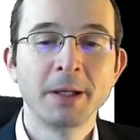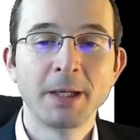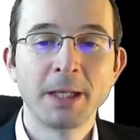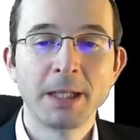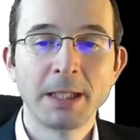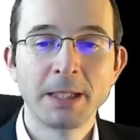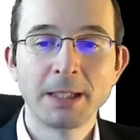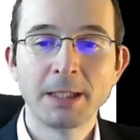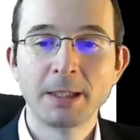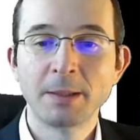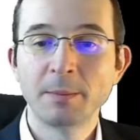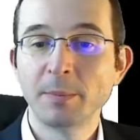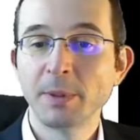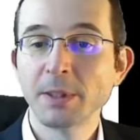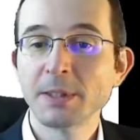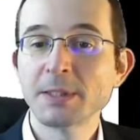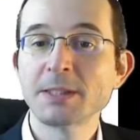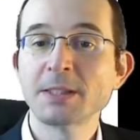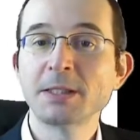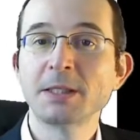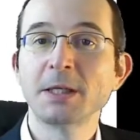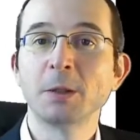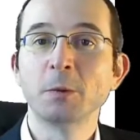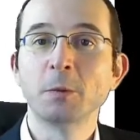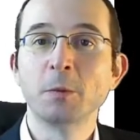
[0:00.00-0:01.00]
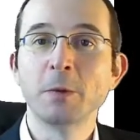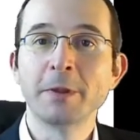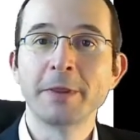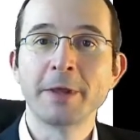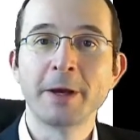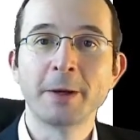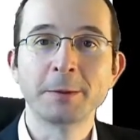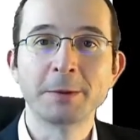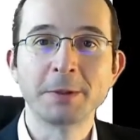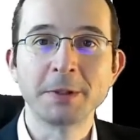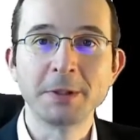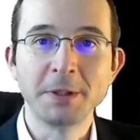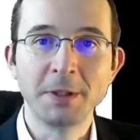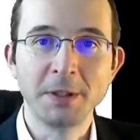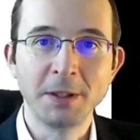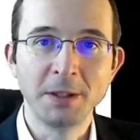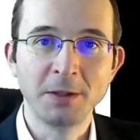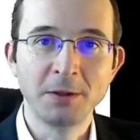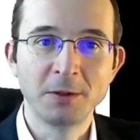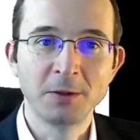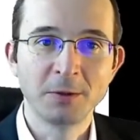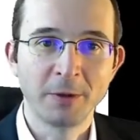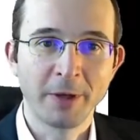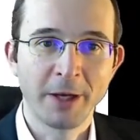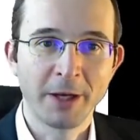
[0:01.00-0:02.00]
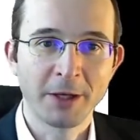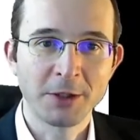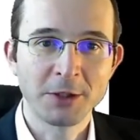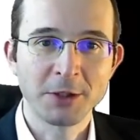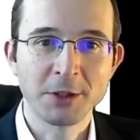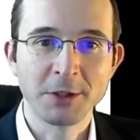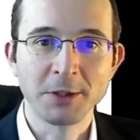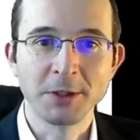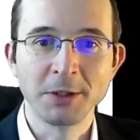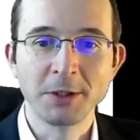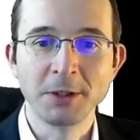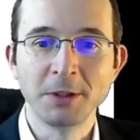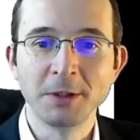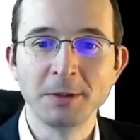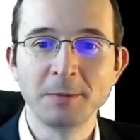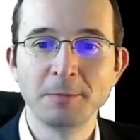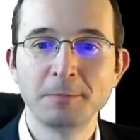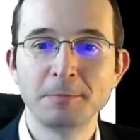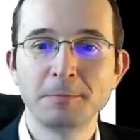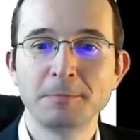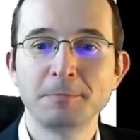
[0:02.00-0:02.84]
but still without the need to actually